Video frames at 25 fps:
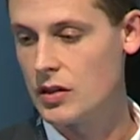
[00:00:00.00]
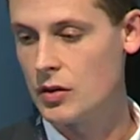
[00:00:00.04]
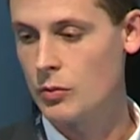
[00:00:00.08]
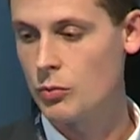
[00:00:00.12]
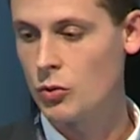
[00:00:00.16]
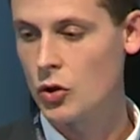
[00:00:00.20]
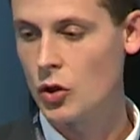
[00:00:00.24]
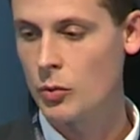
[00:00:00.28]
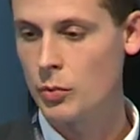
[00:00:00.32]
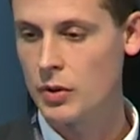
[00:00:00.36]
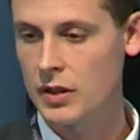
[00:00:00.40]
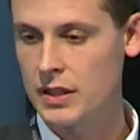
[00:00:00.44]
to
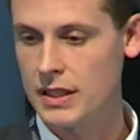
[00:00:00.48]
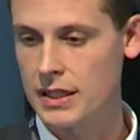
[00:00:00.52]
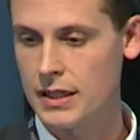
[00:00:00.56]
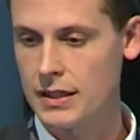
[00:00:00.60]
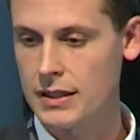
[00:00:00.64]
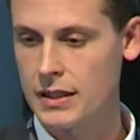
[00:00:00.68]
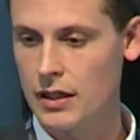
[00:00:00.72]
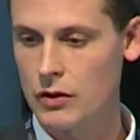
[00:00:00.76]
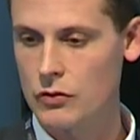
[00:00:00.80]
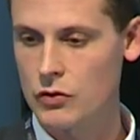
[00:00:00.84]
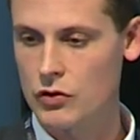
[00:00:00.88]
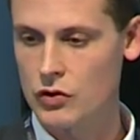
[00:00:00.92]
property
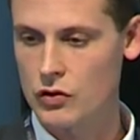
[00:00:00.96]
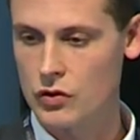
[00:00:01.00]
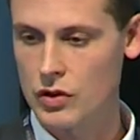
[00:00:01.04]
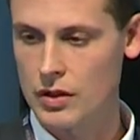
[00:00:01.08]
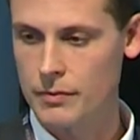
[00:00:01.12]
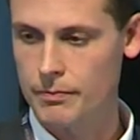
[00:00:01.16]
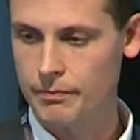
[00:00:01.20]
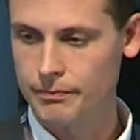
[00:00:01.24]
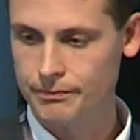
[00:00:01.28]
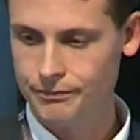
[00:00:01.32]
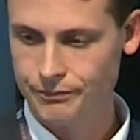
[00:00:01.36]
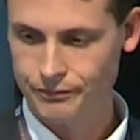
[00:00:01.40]

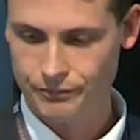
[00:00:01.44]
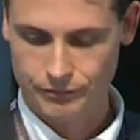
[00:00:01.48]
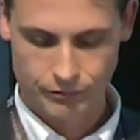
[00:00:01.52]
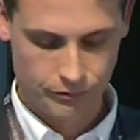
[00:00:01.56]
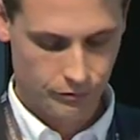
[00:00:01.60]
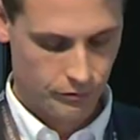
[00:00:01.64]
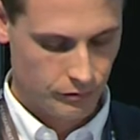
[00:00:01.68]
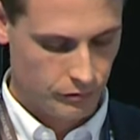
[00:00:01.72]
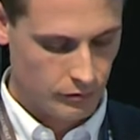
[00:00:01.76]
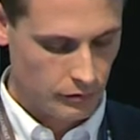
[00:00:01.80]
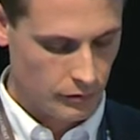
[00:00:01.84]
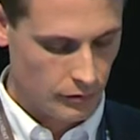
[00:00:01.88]
downstream.
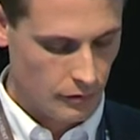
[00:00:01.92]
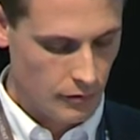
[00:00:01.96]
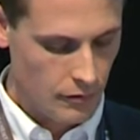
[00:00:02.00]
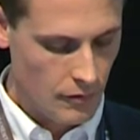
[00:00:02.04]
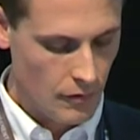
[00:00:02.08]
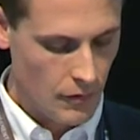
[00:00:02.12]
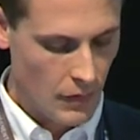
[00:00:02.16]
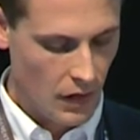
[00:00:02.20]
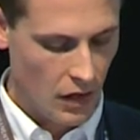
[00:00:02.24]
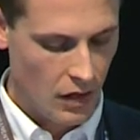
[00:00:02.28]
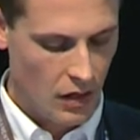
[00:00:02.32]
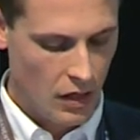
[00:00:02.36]

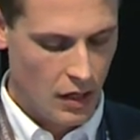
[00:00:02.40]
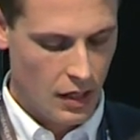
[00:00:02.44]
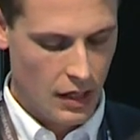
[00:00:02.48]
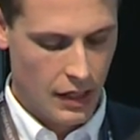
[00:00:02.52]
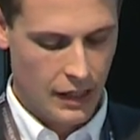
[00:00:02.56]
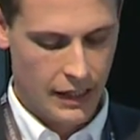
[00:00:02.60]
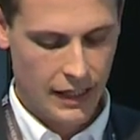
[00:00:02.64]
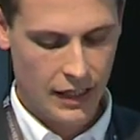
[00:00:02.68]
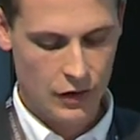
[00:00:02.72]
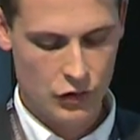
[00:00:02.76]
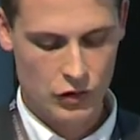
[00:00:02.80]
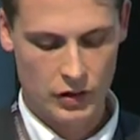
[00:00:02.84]

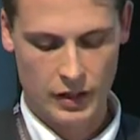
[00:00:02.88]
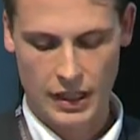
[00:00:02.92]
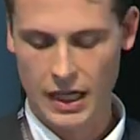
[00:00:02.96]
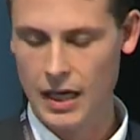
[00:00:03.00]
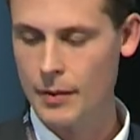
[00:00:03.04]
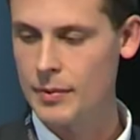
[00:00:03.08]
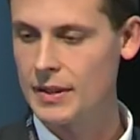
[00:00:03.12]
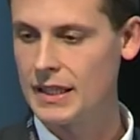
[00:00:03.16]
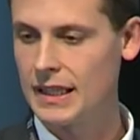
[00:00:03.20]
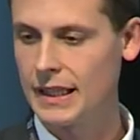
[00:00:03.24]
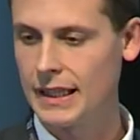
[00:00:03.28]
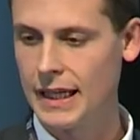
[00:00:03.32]
Natural
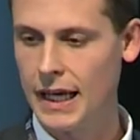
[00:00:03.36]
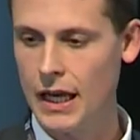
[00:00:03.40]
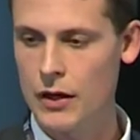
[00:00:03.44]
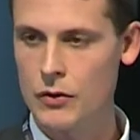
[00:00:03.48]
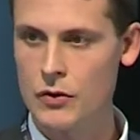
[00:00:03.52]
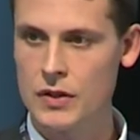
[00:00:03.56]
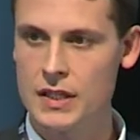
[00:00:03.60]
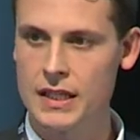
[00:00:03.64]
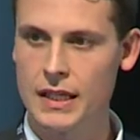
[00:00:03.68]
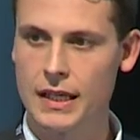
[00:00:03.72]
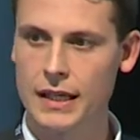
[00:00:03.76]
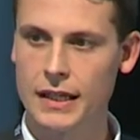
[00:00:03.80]
capital
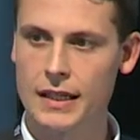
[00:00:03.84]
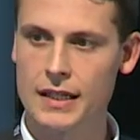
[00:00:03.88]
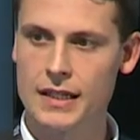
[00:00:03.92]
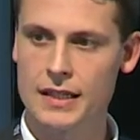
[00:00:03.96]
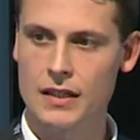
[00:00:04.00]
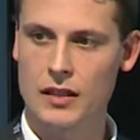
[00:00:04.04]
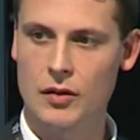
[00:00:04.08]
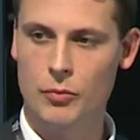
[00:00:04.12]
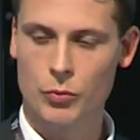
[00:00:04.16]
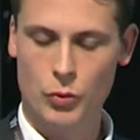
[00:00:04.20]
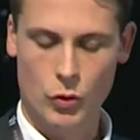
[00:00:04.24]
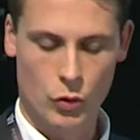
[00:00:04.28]
accounting is
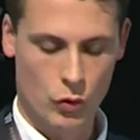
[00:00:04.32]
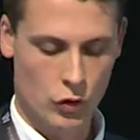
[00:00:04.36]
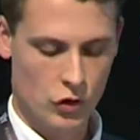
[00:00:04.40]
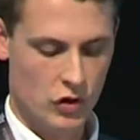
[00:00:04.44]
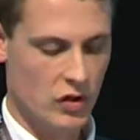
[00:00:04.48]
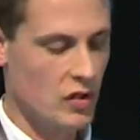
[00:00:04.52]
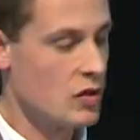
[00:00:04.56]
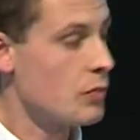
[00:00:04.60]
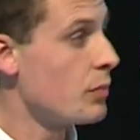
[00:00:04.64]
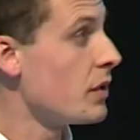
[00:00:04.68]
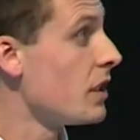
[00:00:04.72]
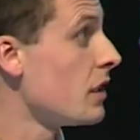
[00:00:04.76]
an approach
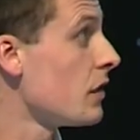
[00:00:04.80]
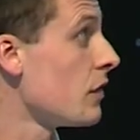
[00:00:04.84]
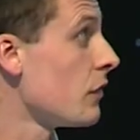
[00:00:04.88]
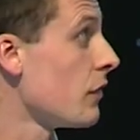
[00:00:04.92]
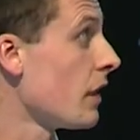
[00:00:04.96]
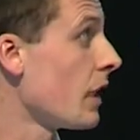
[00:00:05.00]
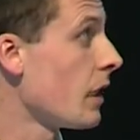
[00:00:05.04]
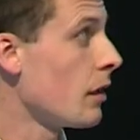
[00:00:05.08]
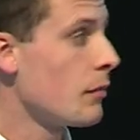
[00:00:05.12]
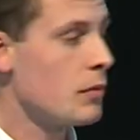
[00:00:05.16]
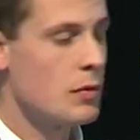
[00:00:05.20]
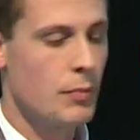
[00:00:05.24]
that's been
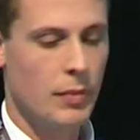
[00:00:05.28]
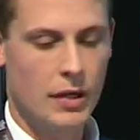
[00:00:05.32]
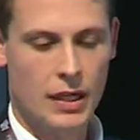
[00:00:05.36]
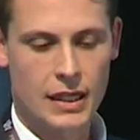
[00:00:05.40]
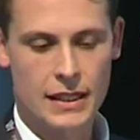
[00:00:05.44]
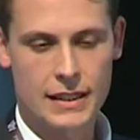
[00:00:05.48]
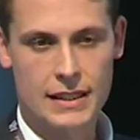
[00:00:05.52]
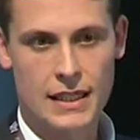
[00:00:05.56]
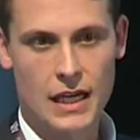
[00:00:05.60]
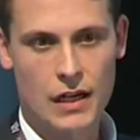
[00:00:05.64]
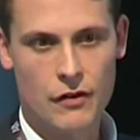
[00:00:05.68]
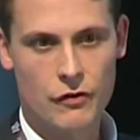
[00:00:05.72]
developed by
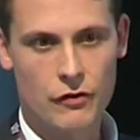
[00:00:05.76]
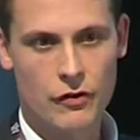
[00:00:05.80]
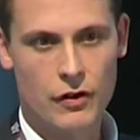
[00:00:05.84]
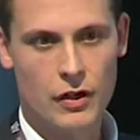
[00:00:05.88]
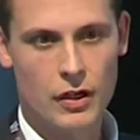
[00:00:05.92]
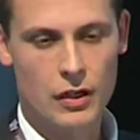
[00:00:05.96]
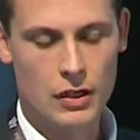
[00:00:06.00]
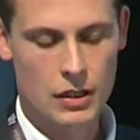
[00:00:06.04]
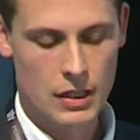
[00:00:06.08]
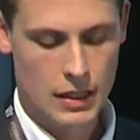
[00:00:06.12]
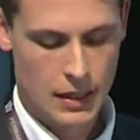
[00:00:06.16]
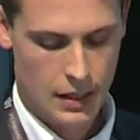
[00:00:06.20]

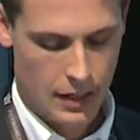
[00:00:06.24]
DEFRA,